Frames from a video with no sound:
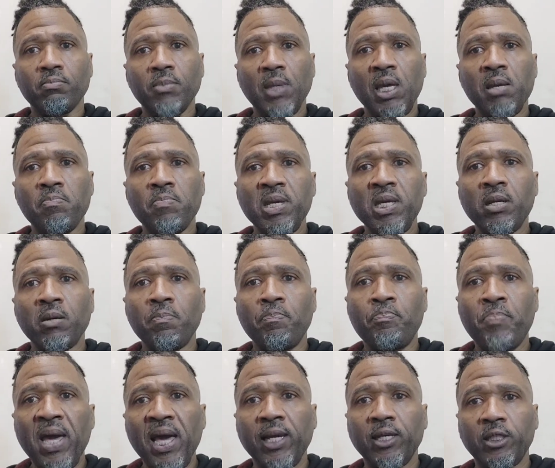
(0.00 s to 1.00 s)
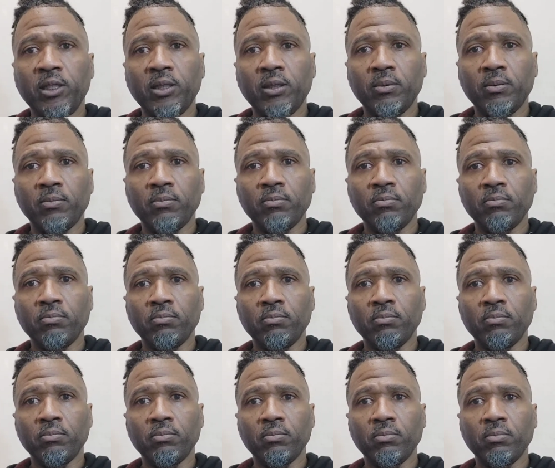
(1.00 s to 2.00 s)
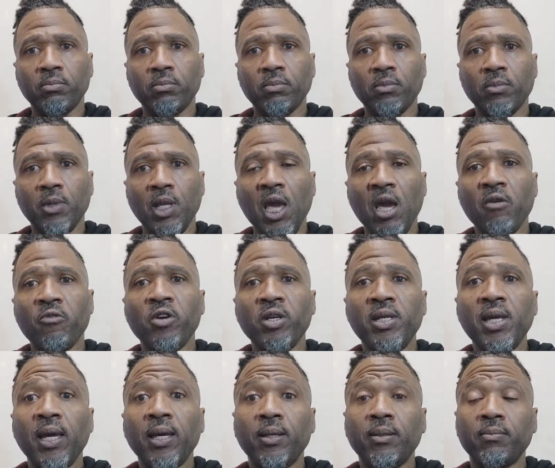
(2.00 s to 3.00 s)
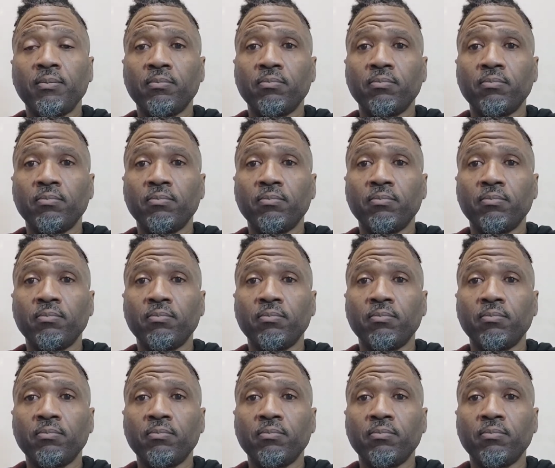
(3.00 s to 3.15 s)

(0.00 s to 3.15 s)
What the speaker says: and be the best every day.